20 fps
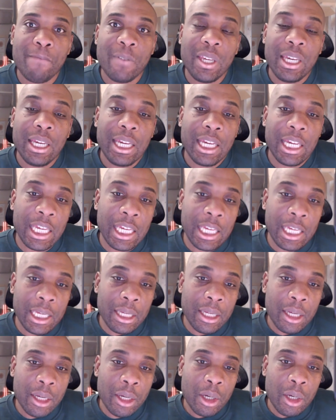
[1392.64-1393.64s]
He
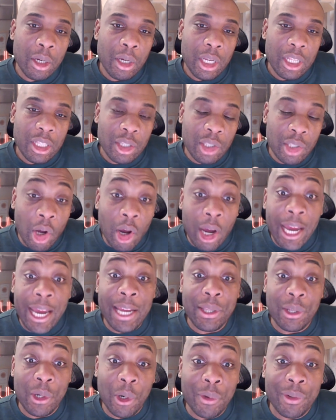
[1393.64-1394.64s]

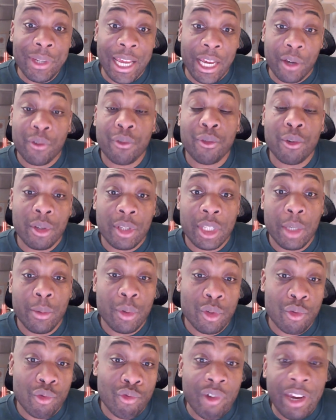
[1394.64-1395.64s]
died on that cross. He
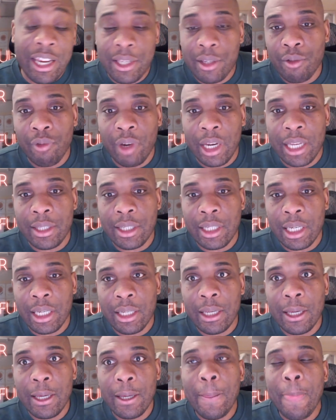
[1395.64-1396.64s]
was resurrected
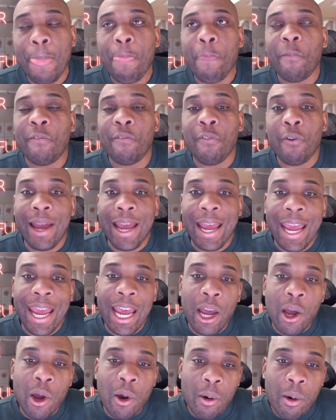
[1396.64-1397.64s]
for
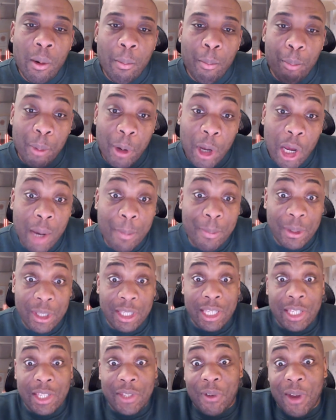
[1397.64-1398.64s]
our
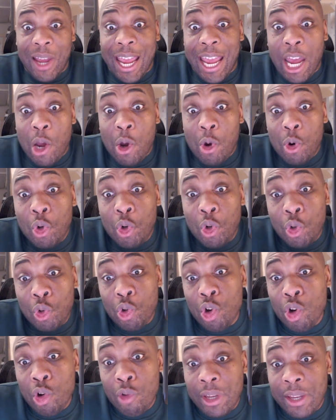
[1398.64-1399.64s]
purposes, for our
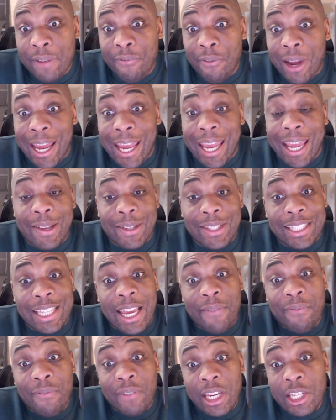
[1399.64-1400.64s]
glory, for our
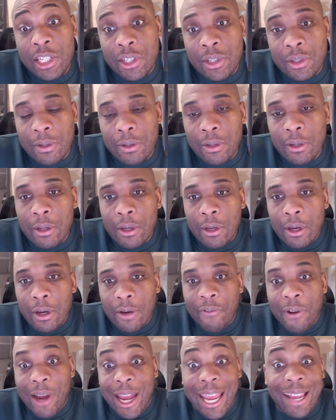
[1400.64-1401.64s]
salvation,
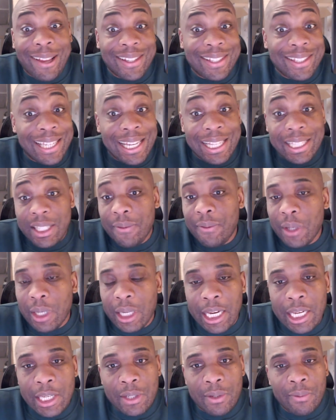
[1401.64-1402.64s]
for our
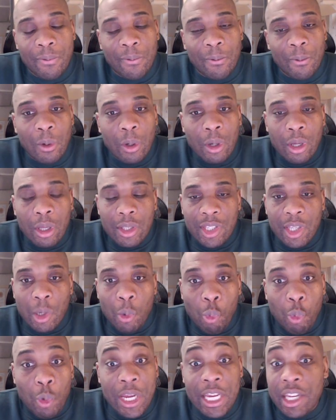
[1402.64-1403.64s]
sanctification, so
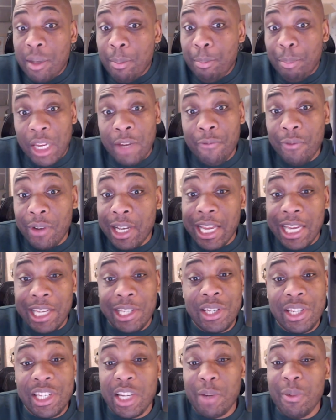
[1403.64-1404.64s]
we can be in
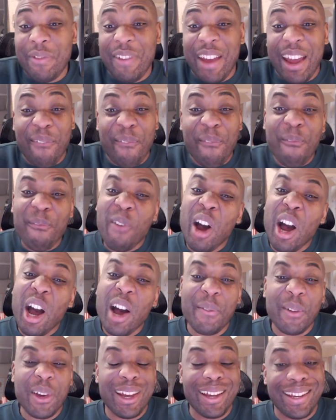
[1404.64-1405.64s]
relationship with our
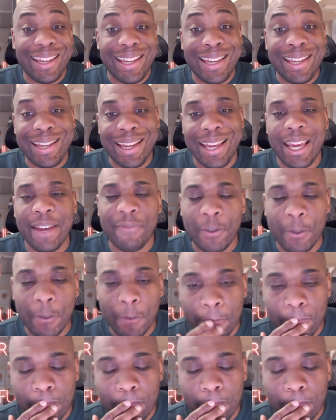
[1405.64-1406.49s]
Father in heaven.